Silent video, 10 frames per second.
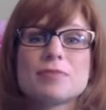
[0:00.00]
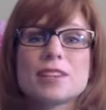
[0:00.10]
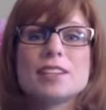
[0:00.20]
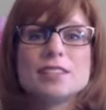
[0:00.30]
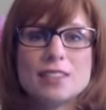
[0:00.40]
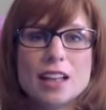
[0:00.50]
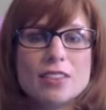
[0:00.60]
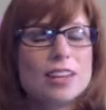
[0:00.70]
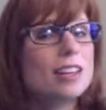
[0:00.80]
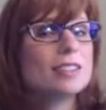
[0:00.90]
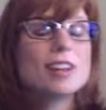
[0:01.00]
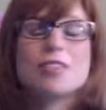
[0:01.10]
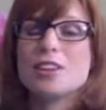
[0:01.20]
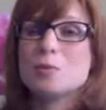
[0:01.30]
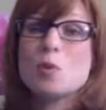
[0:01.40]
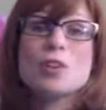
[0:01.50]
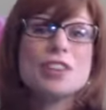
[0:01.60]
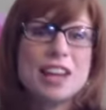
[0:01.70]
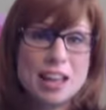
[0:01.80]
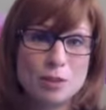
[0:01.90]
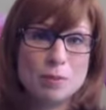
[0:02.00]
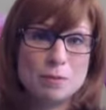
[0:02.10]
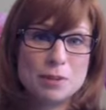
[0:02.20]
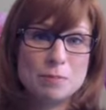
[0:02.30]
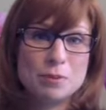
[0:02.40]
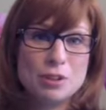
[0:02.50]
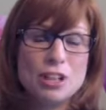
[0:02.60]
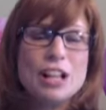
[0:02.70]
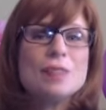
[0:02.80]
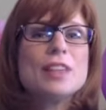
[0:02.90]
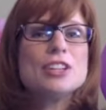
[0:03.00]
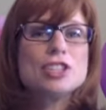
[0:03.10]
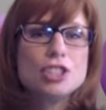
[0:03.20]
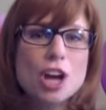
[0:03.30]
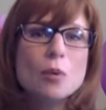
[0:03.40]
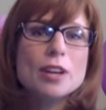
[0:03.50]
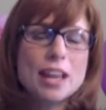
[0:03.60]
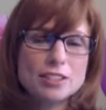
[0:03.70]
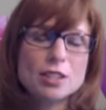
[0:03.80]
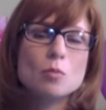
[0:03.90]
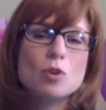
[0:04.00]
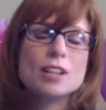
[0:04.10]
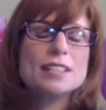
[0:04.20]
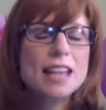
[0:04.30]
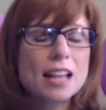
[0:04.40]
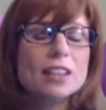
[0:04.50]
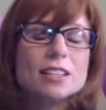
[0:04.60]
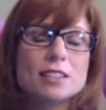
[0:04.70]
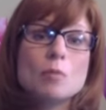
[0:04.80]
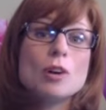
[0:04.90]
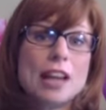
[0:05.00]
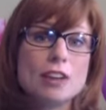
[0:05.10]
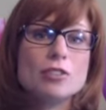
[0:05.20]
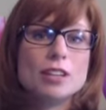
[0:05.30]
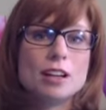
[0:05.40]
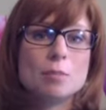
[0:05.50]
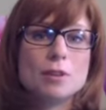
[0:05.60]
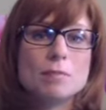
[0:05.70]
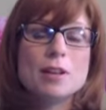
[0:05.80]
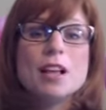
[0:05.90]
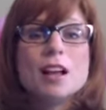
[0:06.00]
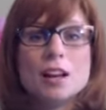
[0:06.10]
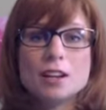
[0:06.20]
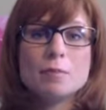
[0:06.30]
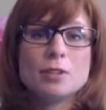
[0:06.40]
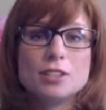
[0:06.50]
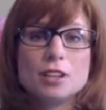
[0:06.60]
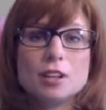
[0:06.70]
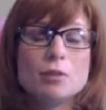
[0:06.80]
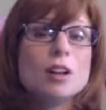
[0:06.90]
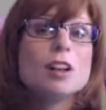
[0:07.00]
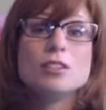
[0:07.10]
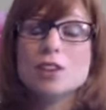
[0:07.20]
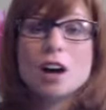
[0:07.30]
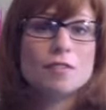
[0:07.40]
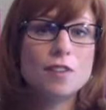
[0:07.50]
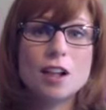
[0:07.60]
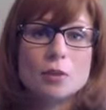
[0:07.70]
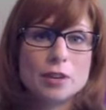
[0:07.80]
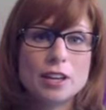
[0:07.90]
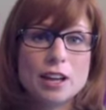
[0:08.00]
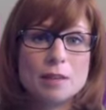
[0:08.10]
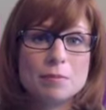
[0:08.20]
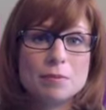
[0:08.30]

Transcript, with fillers: Selling is nothing more than helping people, than showing at someone, telling someone how you can help them. And number two, not following up.